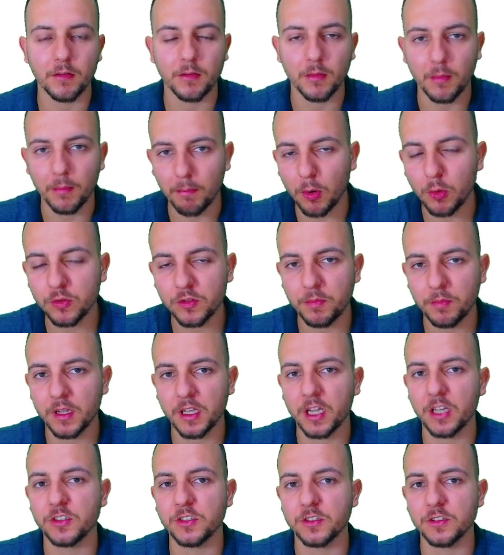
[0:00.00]

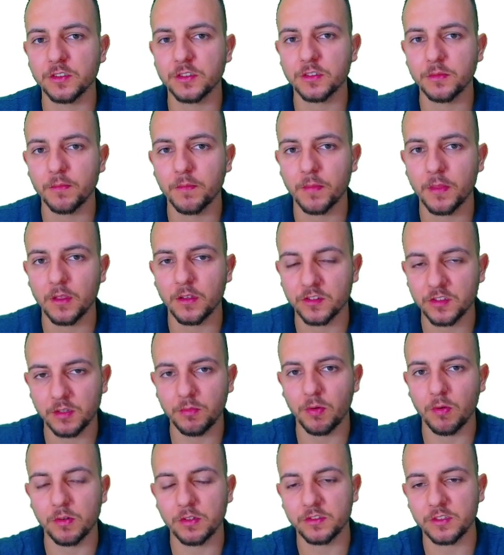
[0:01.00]
multiplications.
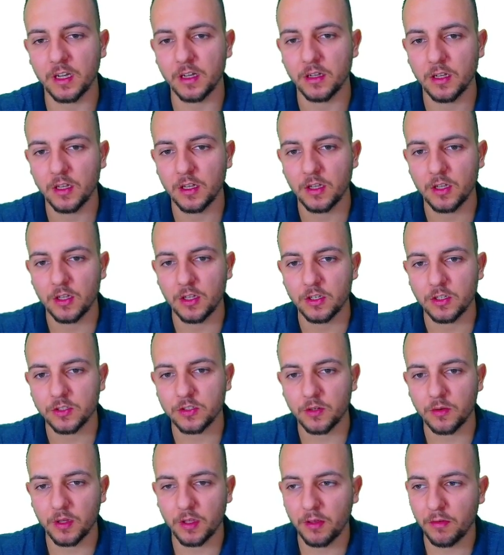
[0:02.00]
Simple as that.
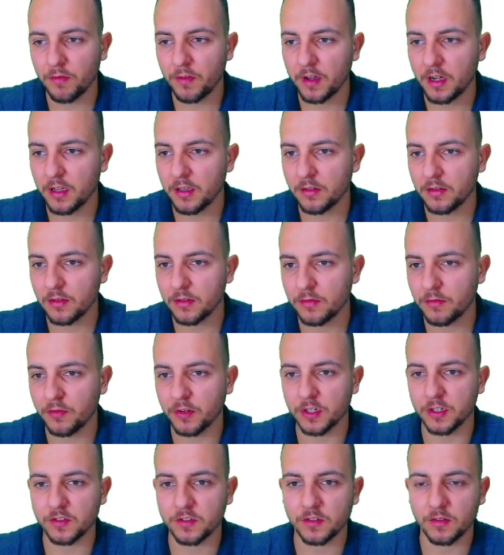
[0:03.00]
So if I
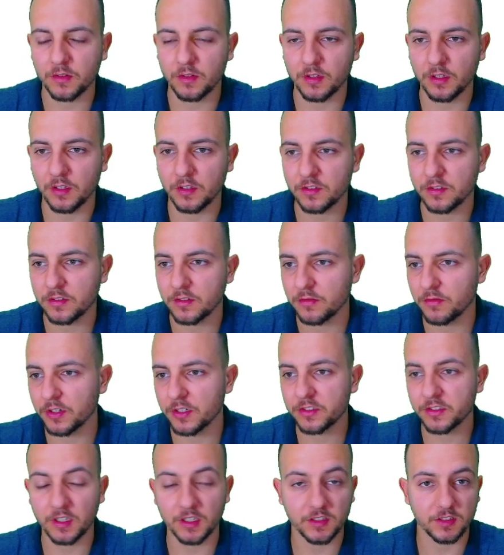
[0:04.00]
this
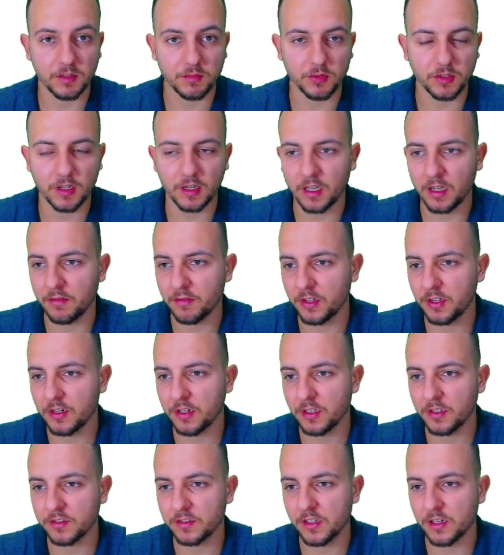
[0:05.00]
first example that I have here
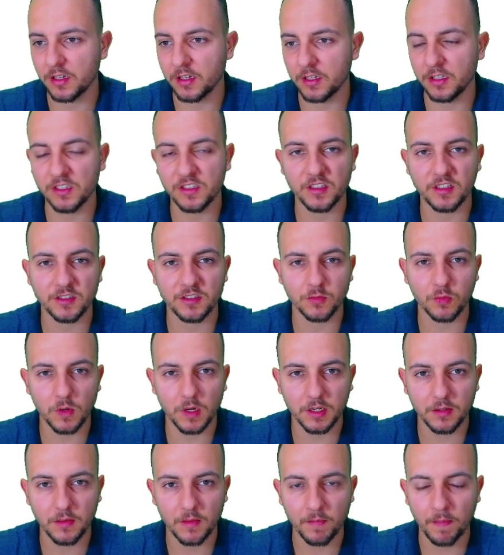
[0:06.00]
is the easiest
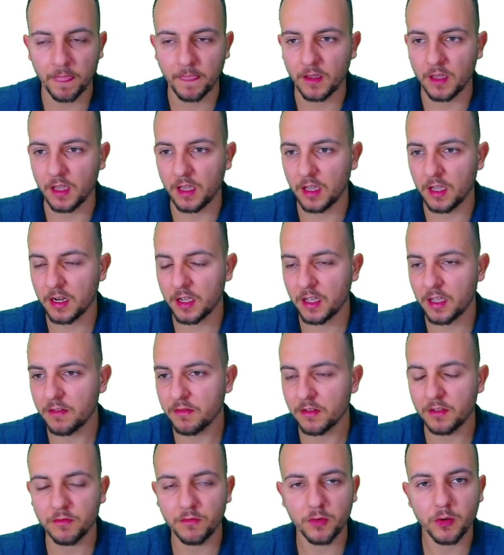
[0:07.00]
one, and I have
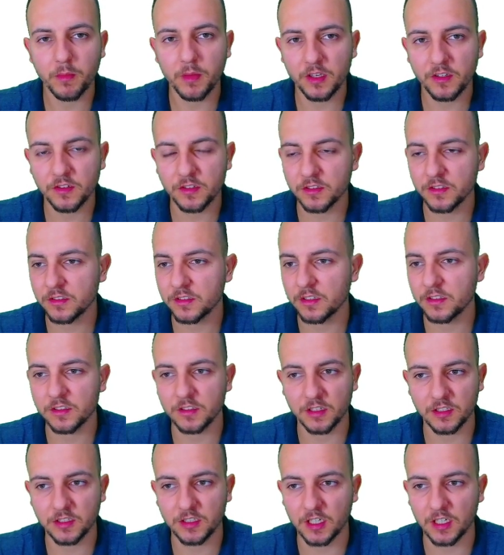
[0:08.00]
informations such